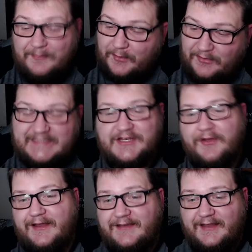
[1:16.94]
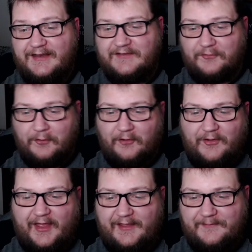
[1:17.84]
but let's go ahead and get into it,
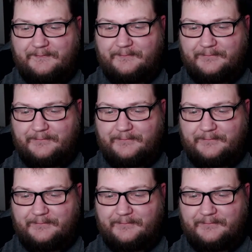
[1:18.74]
okay?